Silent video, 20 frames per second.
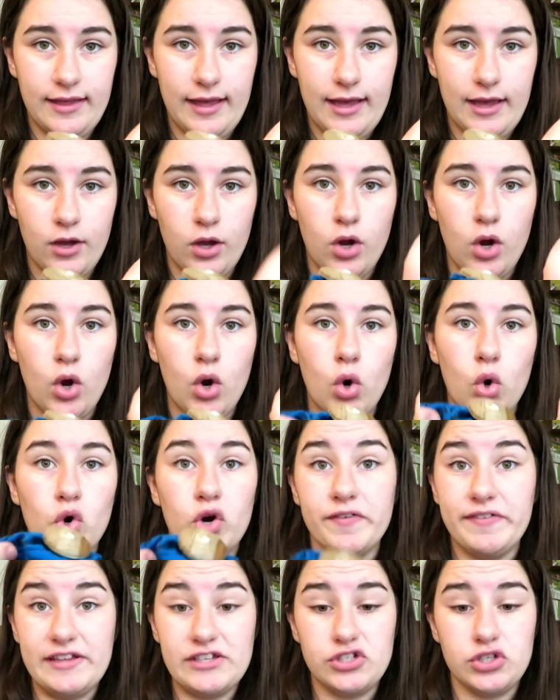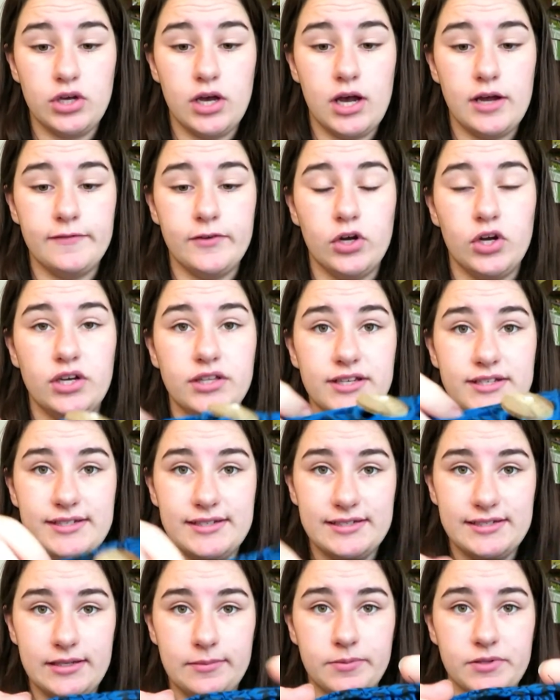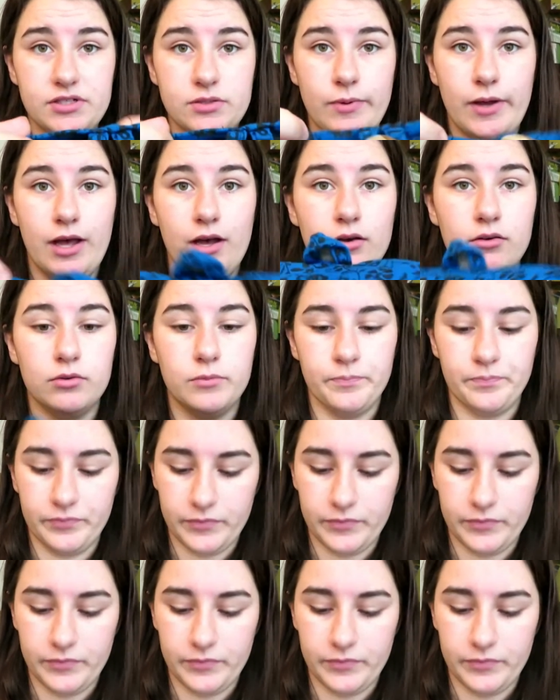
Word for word: that, or if that's too hard for her there's a zip as well,